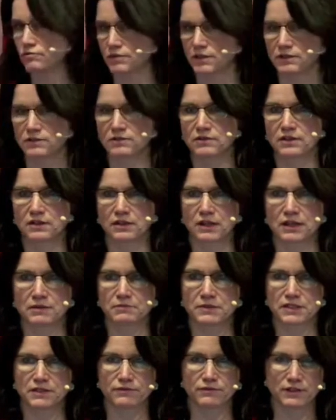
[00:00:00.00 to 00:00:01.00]
and that can
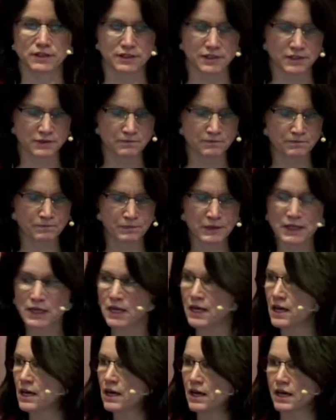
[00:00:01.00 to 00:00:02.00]
be different.
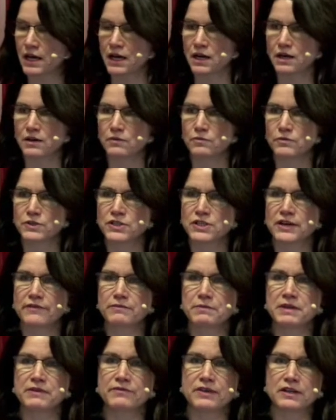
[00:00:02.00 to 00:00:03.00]
Which have
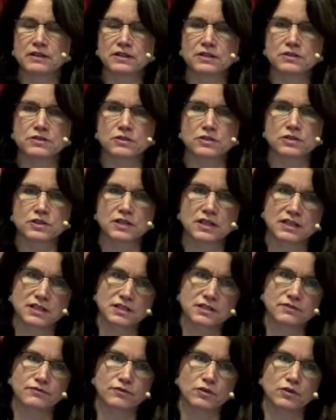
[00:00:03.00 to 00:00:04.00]
been very
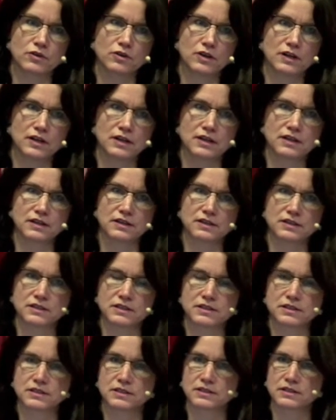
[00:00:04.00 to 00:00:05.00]
successful
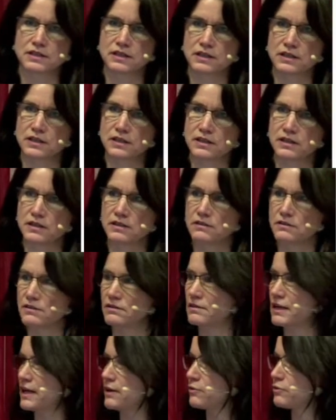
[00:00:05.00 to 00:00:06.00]
is the
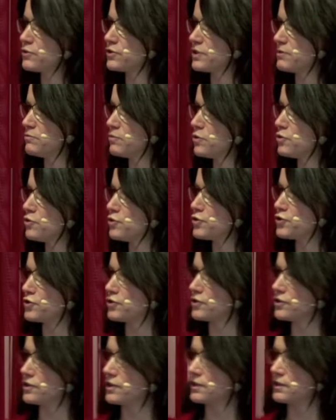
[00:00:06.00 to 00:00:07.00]
language
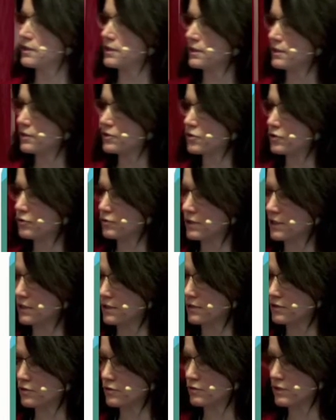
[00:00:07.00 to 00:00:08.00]
immersion
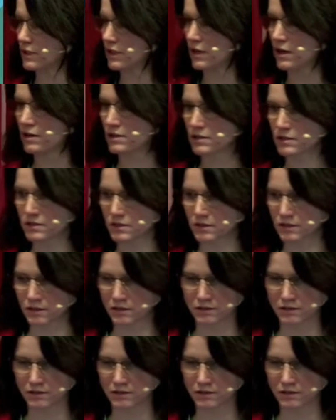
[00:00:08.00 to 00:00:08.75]
during last